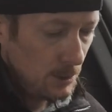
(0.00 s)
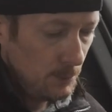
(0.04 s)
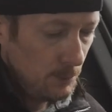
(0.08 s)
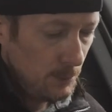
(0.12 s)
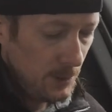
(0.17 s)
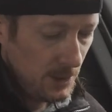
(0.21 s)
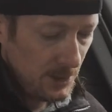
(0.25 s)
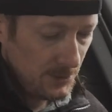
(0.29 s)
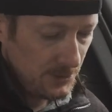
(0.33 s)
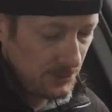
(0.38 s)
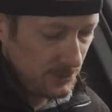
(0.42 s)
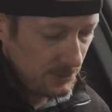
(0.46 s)

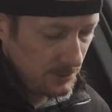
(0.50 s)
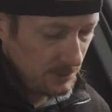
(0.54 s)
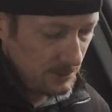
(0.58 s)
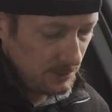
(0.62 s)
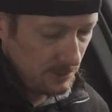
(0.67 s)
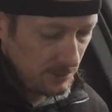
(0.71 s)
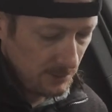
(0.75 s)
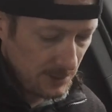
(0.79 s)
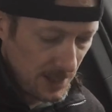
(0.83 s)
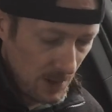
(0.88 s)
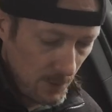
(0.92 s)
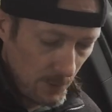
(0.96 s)
but
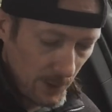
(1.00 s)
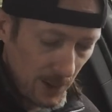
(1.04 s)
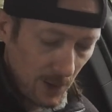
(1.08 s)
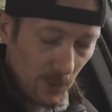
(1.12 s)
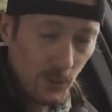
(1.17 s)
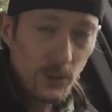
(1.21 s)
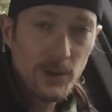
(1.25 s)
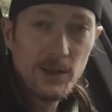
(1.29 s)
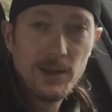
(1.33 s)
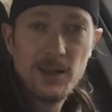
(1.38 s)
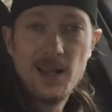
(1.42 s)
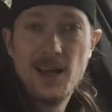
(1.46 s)
then when I
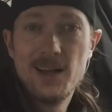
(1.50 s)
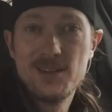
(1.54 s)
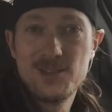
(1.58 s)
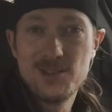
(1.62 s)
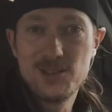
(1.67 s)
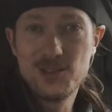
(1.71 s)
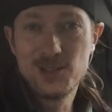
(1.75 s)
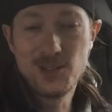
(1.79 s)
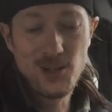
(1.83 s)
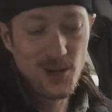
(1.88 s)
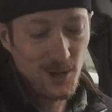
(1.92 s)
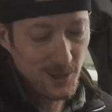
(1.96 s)
realized the
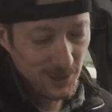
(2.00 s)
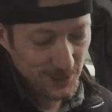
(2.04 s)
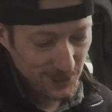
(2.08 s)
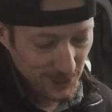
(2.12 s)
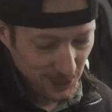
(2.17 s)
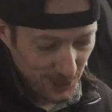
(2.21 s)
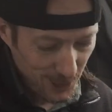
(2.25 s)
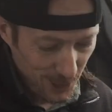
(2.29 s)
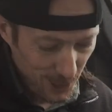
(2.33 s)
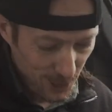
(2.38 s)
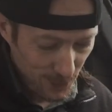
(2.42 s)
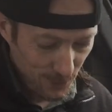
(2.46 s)
cigar in the
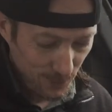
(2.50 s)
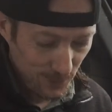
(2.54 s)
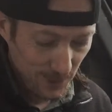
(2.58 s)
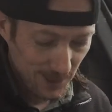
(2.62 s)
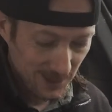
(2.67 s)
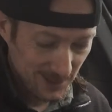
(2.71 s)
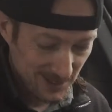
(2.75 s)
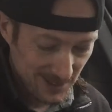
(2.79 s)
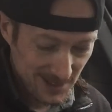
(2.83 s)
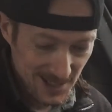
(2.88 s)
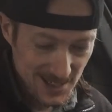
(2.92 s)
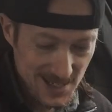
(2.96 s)
car
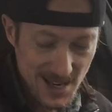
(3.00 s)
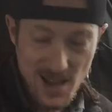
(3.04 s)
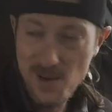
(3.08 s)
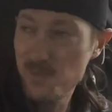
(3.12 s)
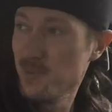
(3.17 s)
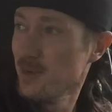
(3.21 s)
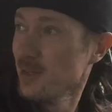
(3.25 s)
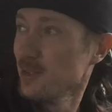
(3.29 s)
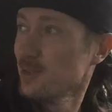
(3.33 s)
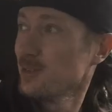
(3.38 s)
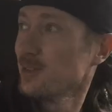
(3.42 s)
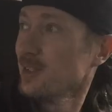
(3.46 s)
was the
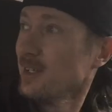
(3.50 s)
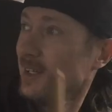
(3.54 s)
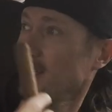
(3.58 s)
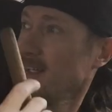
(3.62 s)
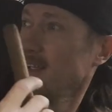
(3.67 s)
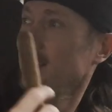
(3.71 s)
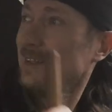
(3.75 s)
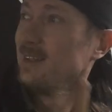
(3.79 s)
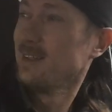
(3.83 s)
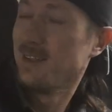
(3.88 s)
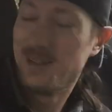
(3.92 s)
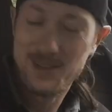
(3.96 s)
Tempest
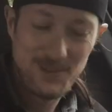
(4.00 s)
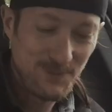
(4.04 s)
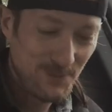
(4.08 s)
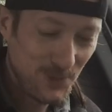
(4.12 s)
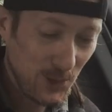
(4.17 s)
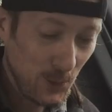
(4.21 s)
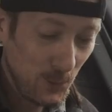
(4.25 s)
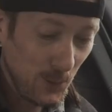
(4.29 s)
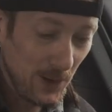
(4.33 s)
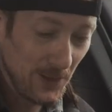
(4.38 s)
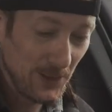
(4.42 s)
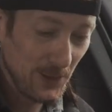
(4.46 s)
and
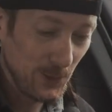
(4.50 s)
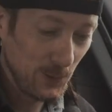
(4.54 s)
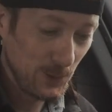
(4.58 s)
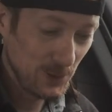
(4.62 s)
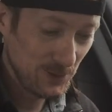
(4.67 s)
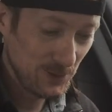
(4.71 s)
the weather was